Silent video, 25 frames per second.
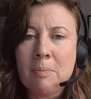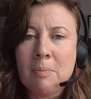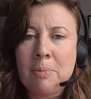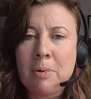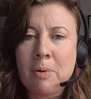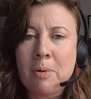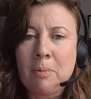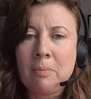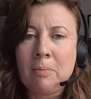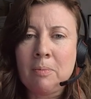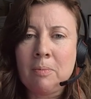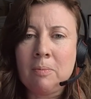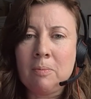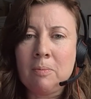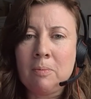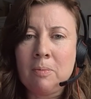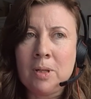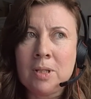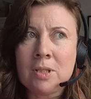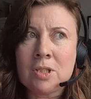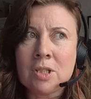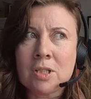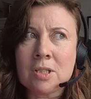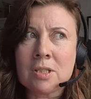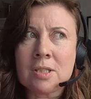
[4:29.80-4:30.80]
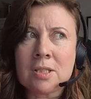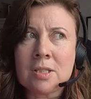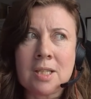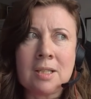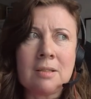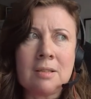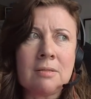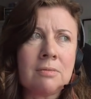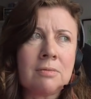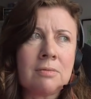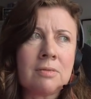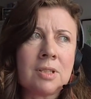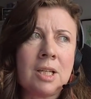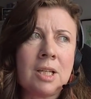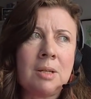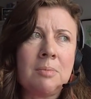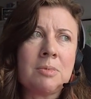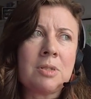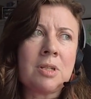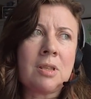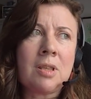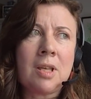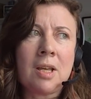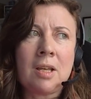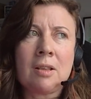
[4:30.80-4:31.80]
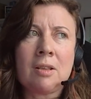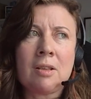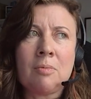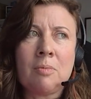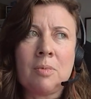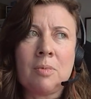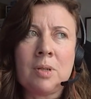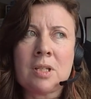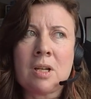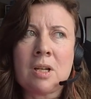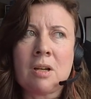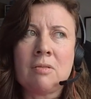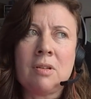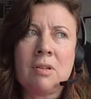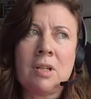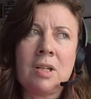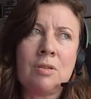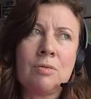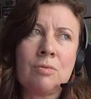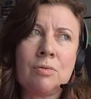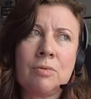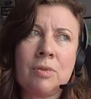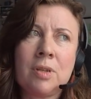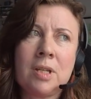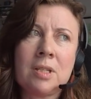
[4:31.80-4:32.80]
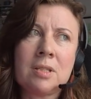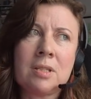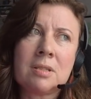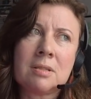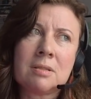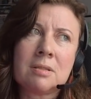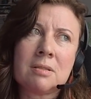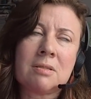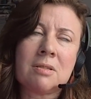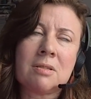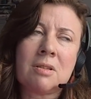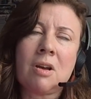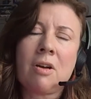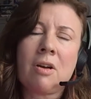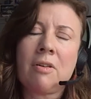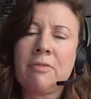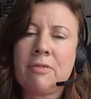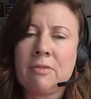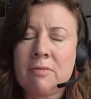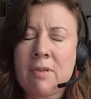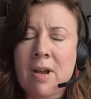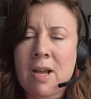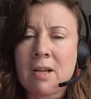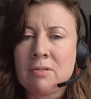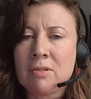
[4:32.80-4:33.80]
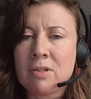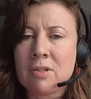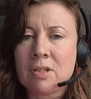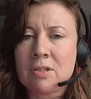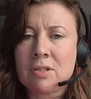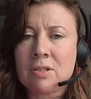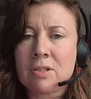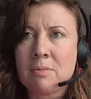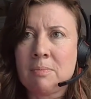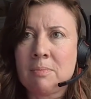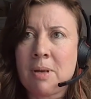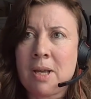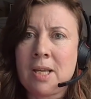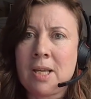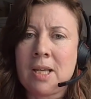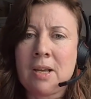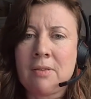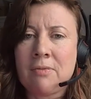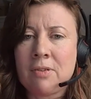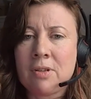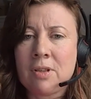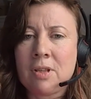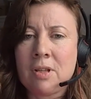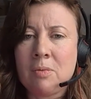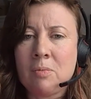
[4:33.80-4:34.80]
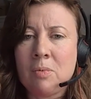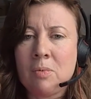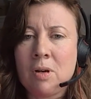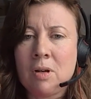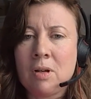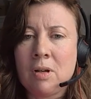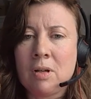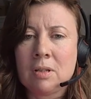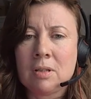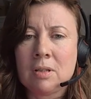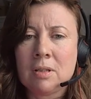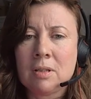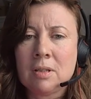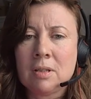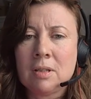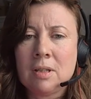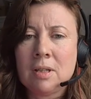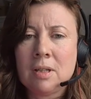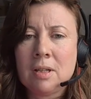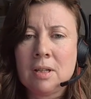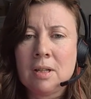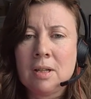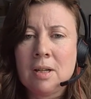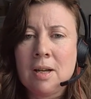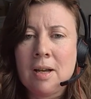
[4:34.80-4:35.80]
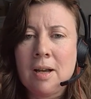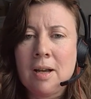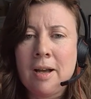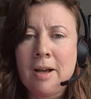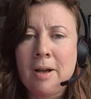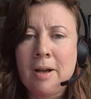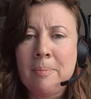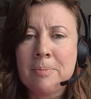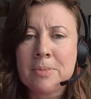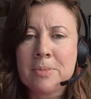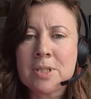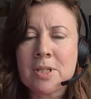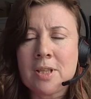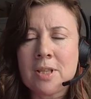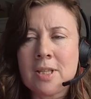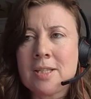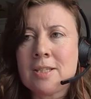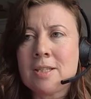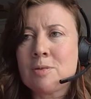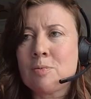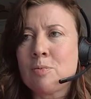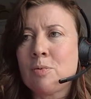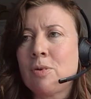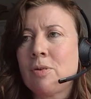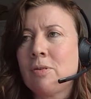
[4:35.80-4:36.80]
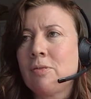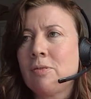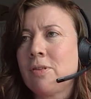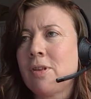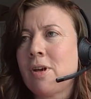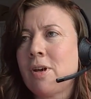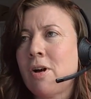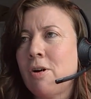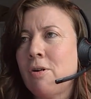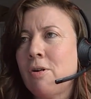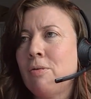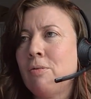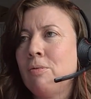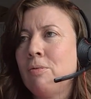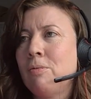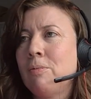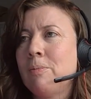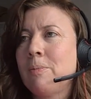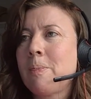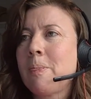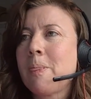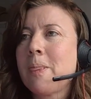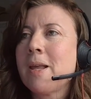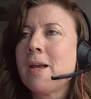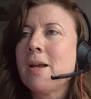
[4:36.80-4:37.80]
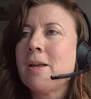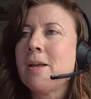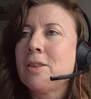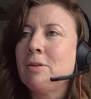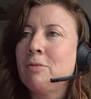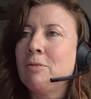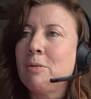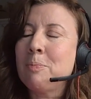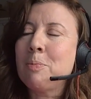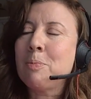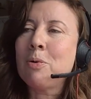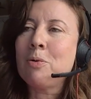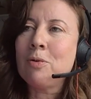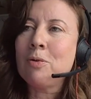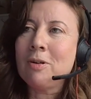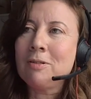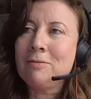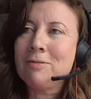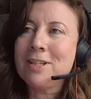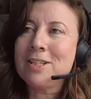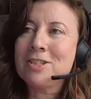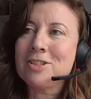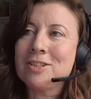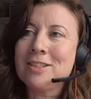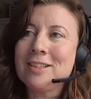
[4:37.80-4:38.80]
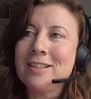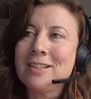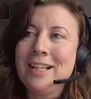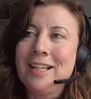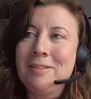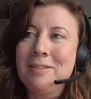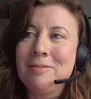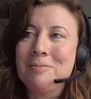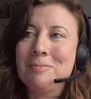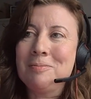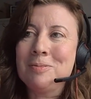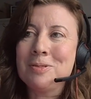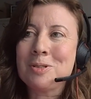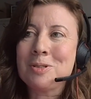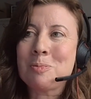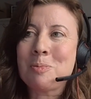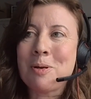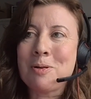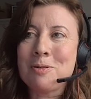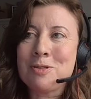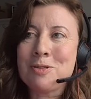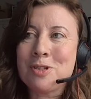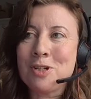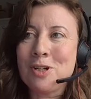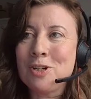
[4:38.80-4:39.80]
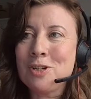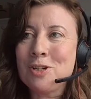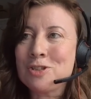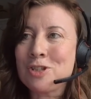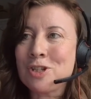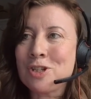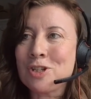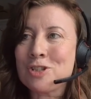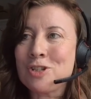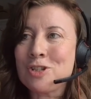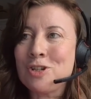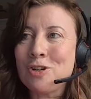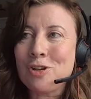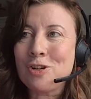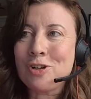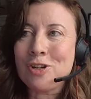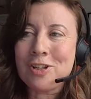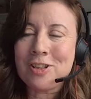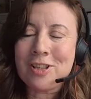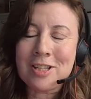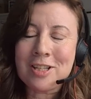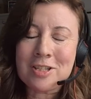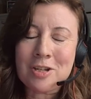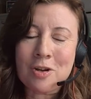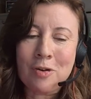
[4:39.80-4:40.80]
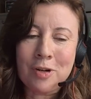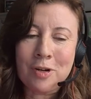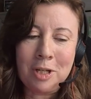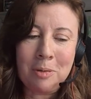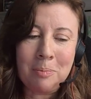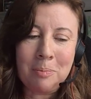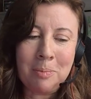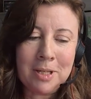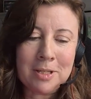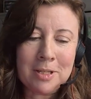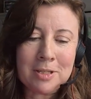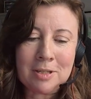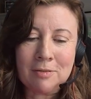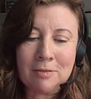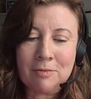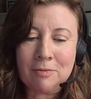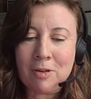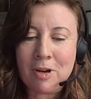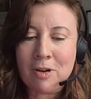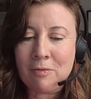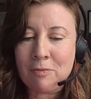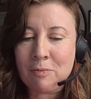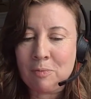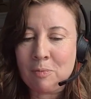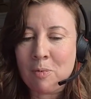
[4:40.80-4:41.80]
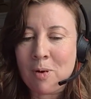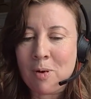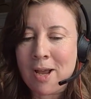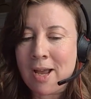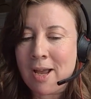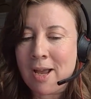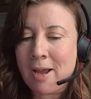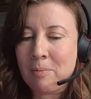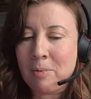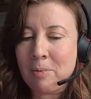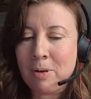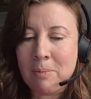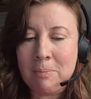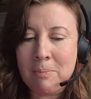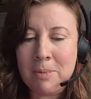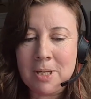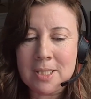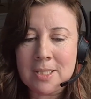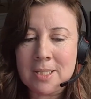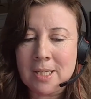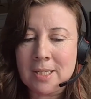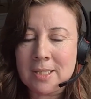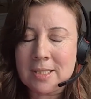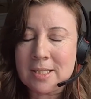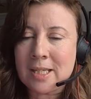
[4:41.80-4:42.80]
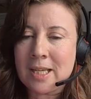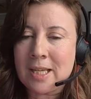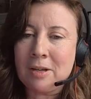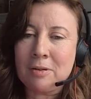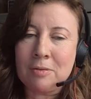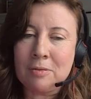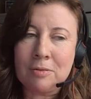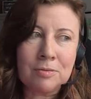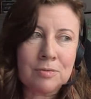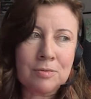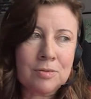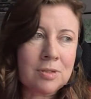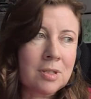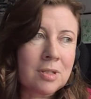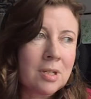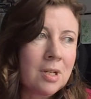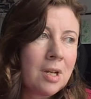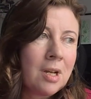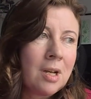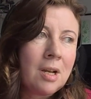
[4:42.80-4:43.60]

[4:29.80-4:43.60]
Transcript: but we just still seem to think that we don't need all this stuff around us to make everything work. So this is what the report originally was supposed to just look at the tiny bits of where we're missing skills,